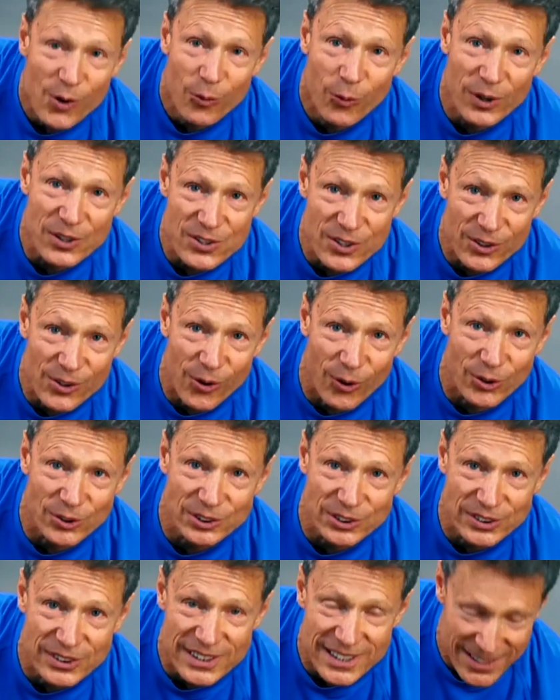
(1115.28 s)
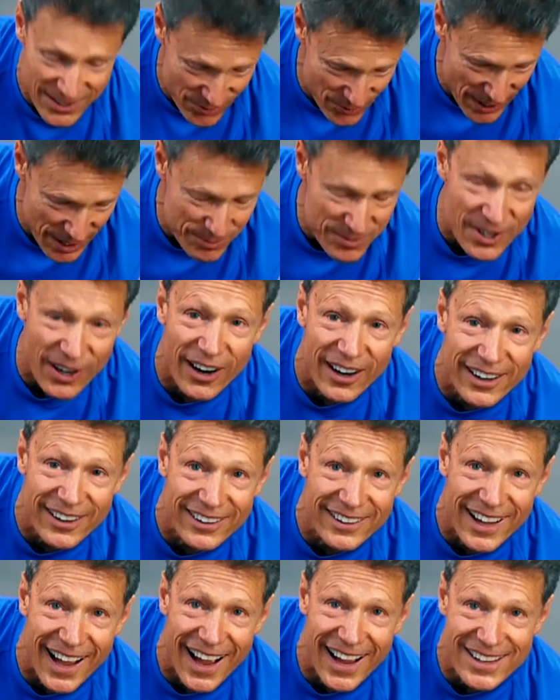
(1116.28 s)
what your goals and dreams are here,
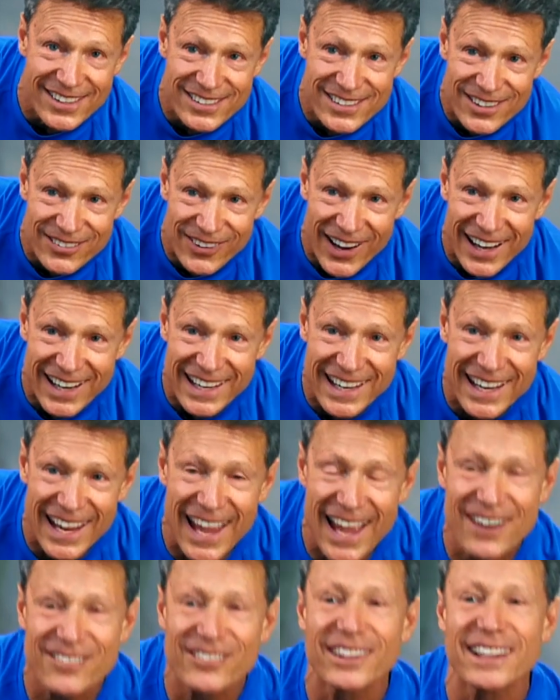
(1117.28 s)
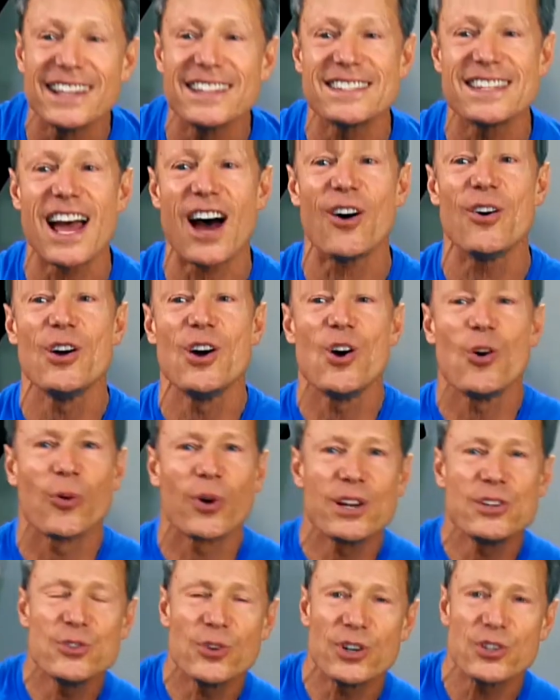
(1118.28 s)
guys. Ready and release. Now, we're
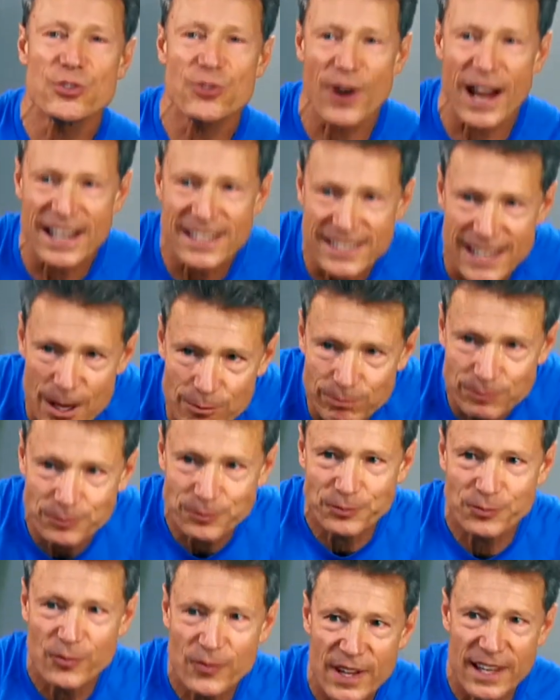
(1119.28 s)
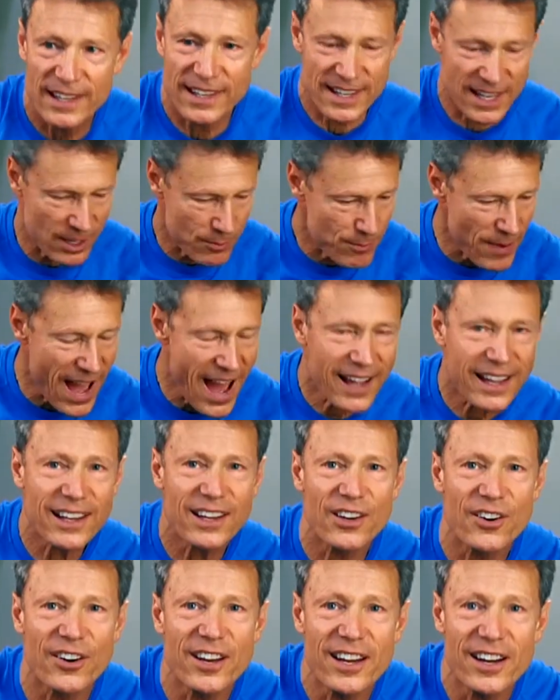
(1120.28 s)
going to do a tricep. Kick back.
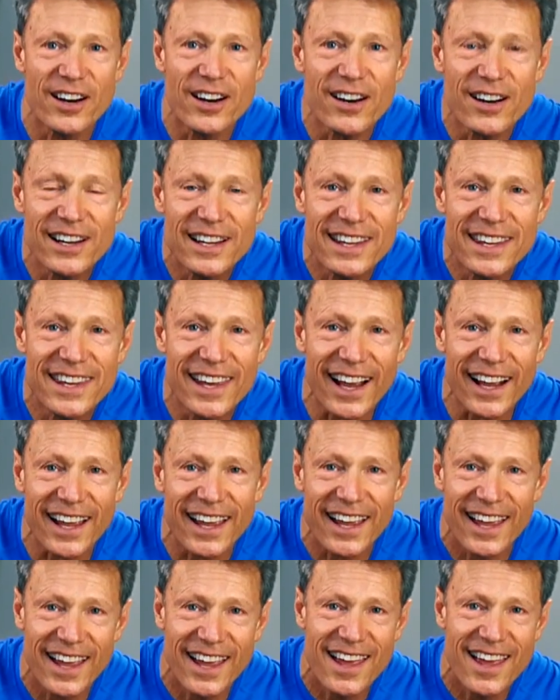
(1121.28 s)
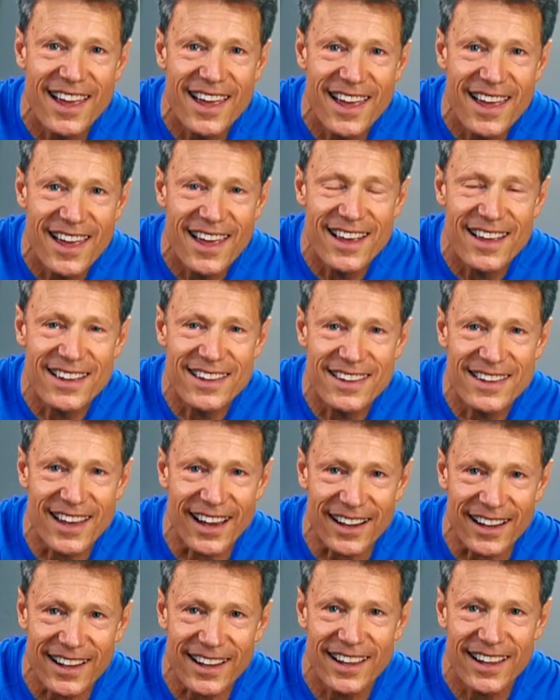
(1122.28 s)
You're here. Kick.
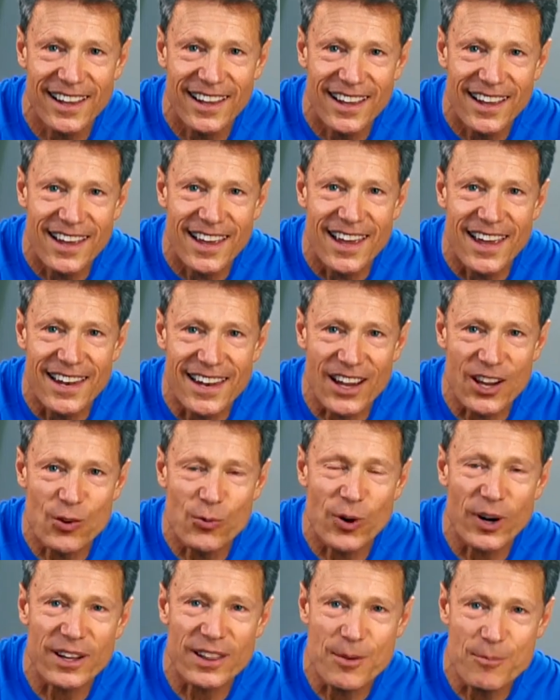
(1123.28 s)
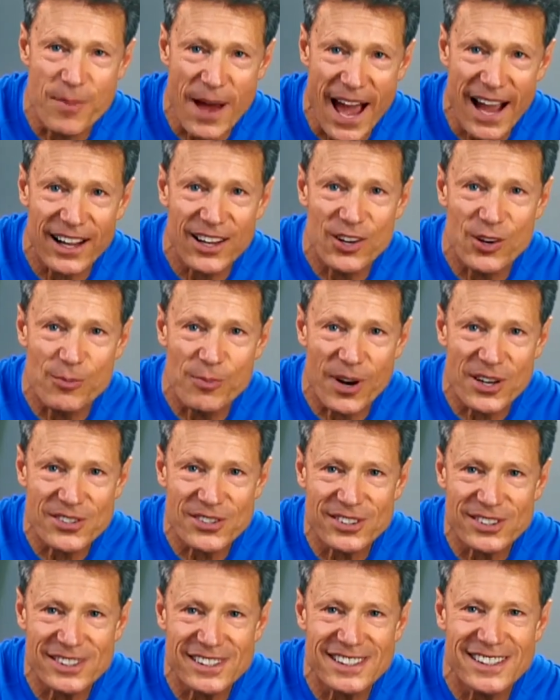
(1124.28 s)
Kick. Now you're working the back of your
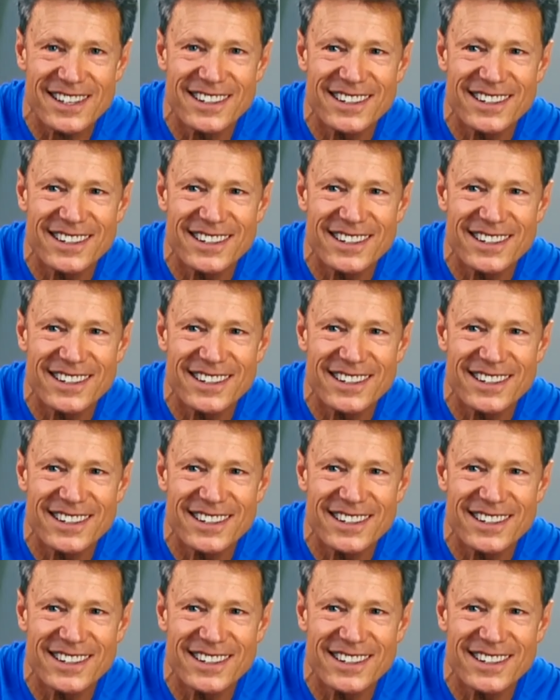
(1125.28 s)
muscles.